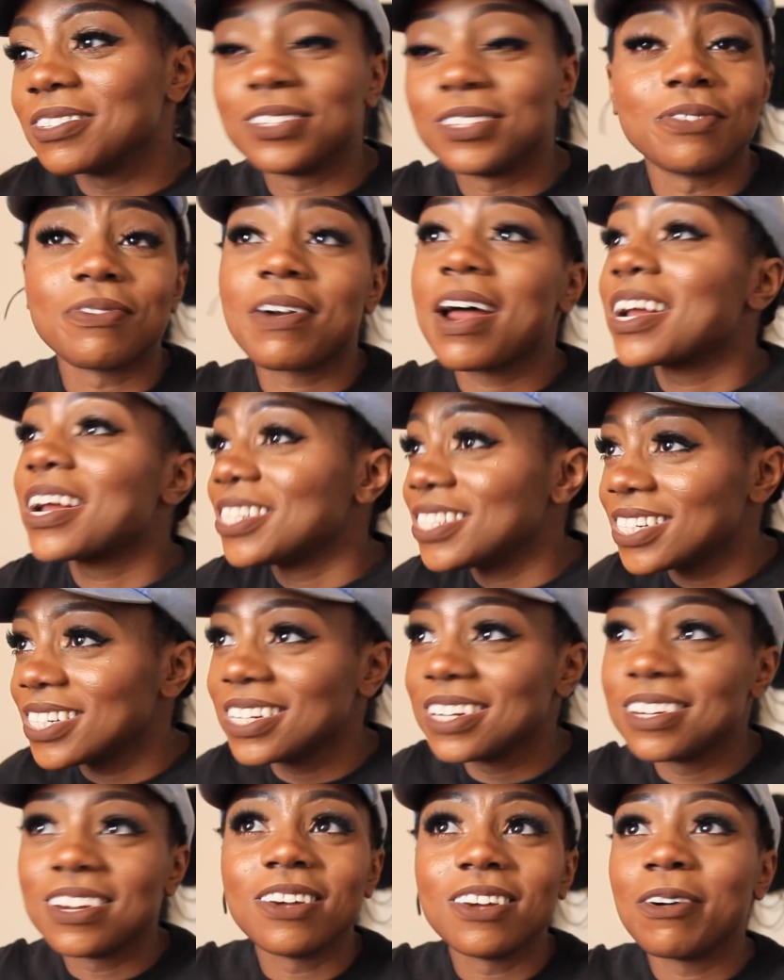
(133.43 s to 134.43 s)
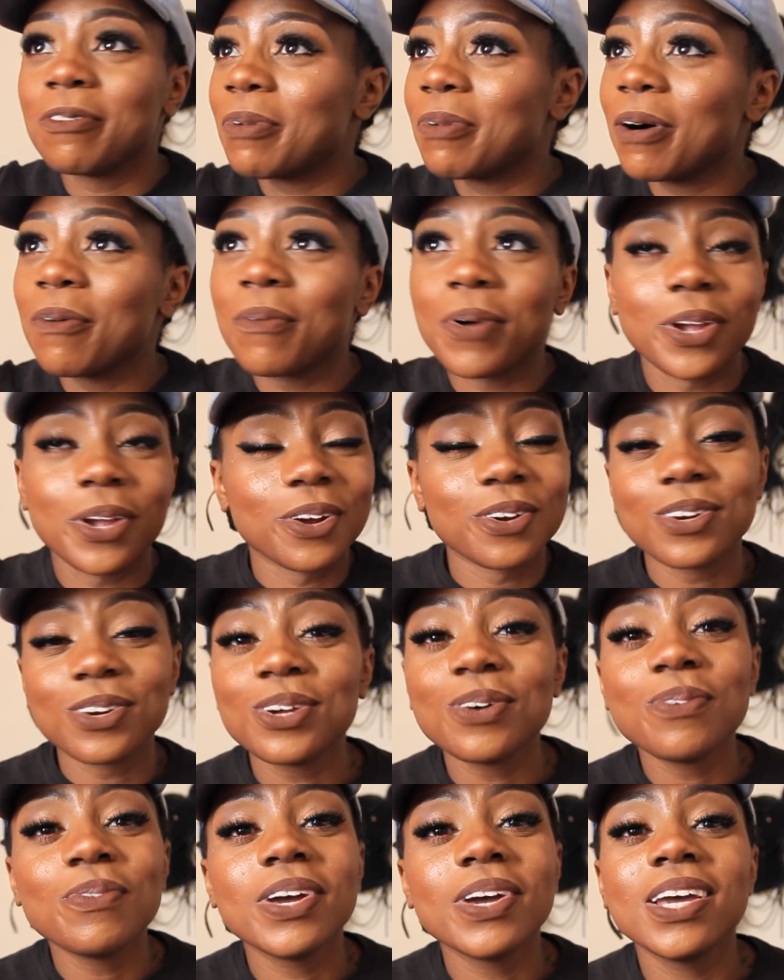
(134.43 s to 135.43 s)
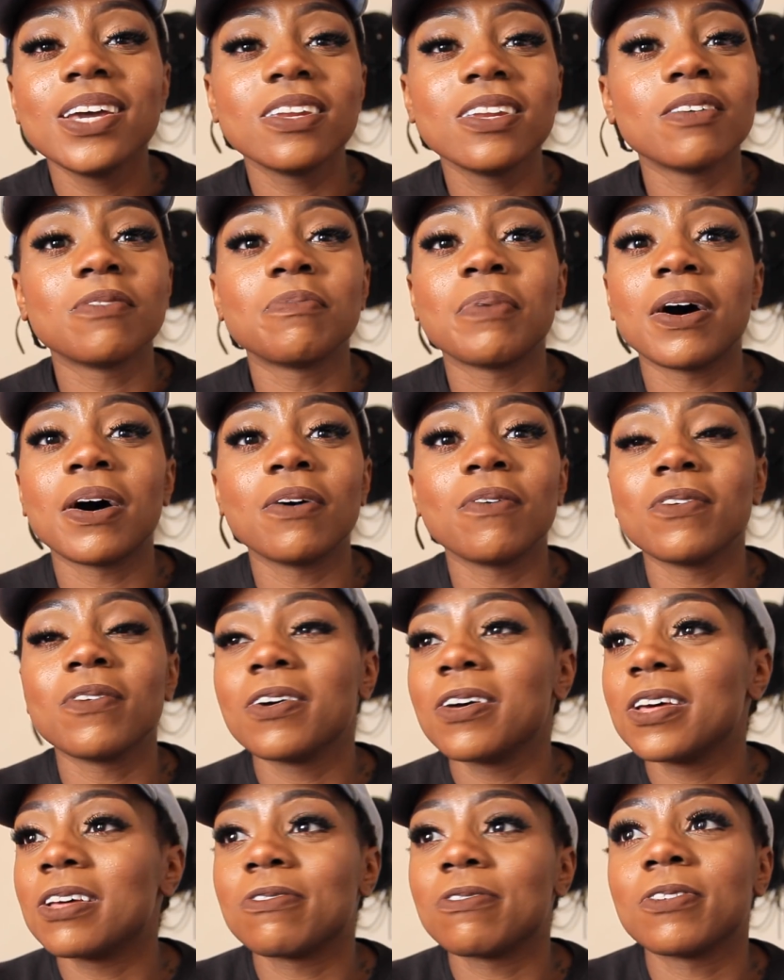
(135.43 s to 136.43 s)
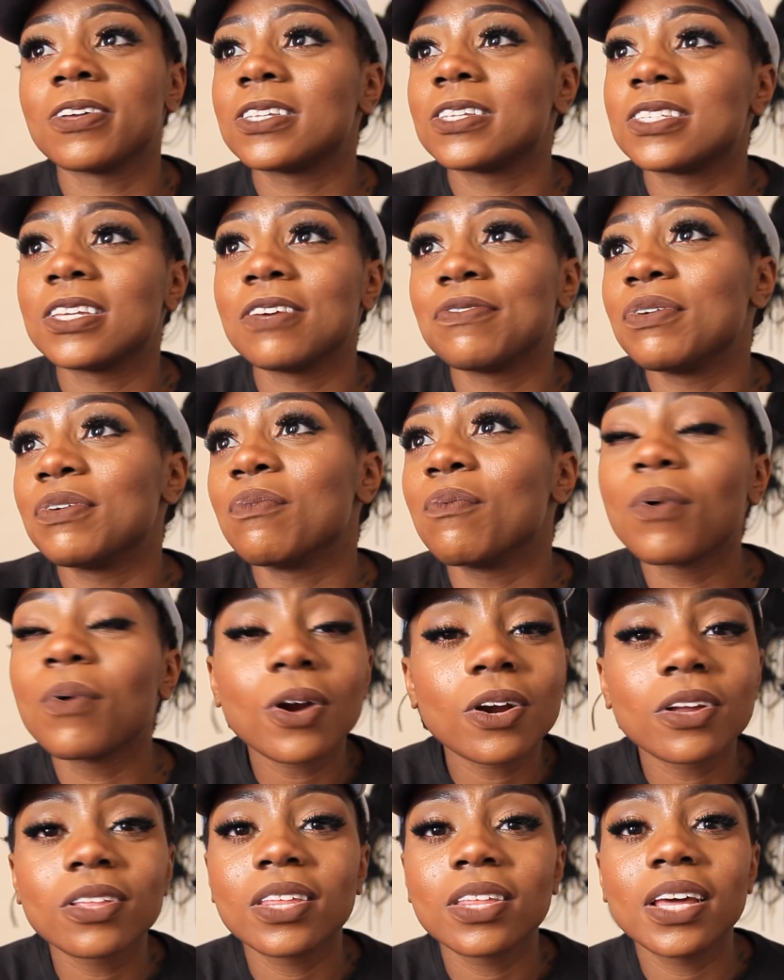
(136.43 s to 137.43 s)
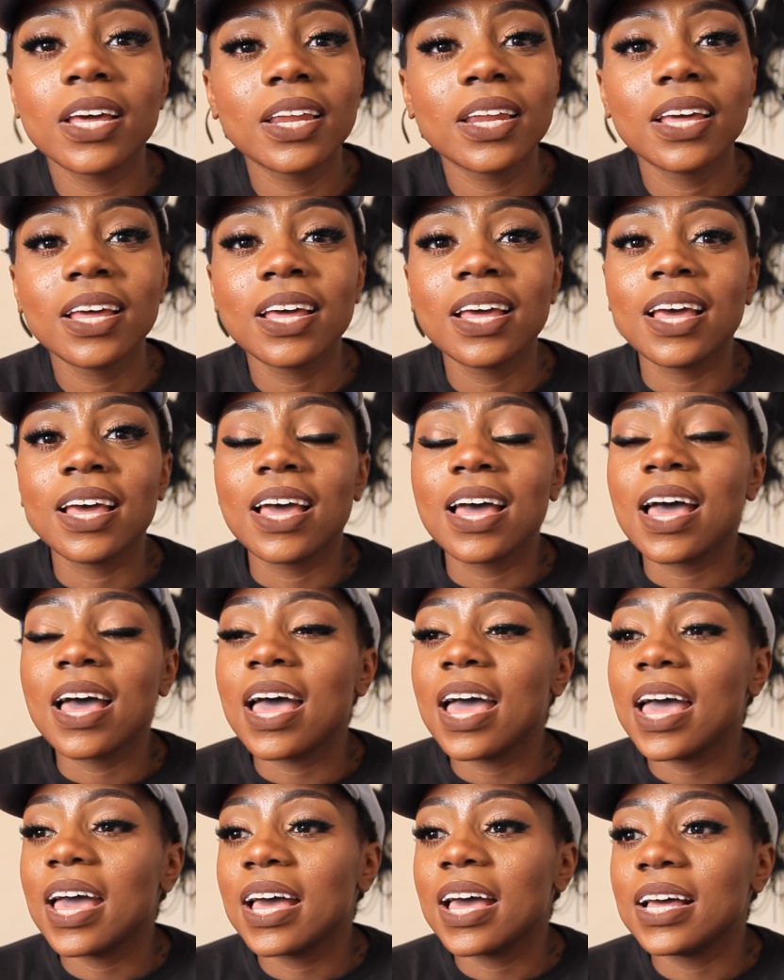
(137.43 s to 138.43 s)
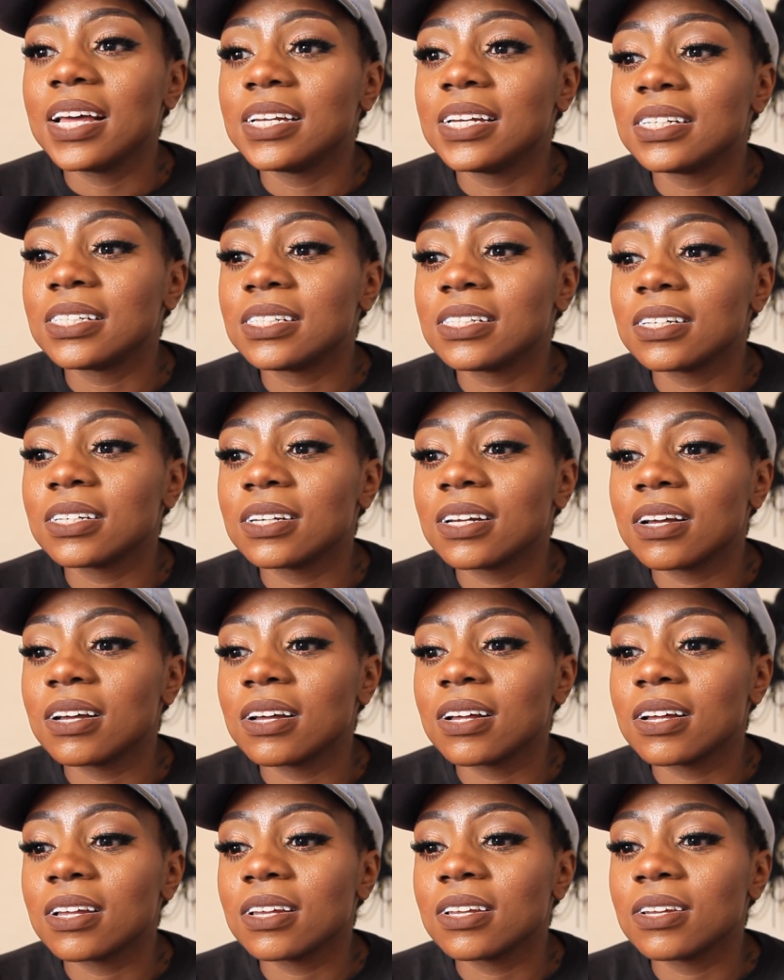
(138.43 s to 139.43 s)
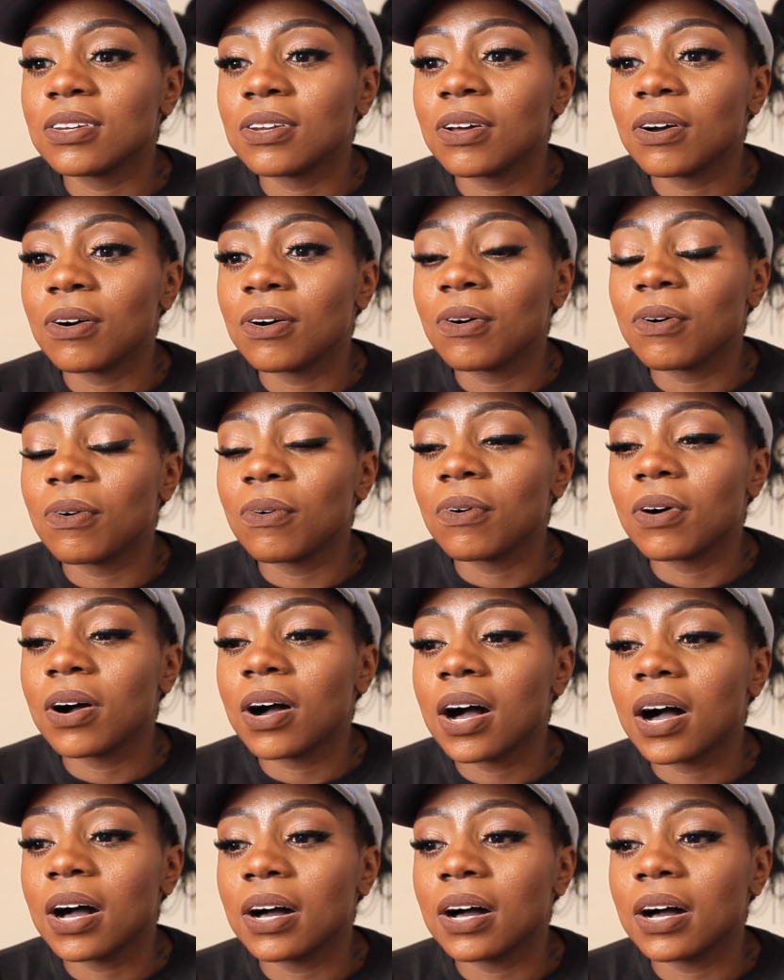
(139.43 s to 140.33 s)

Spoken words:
direction, about what you're doing, about if it's even worth it. And you know,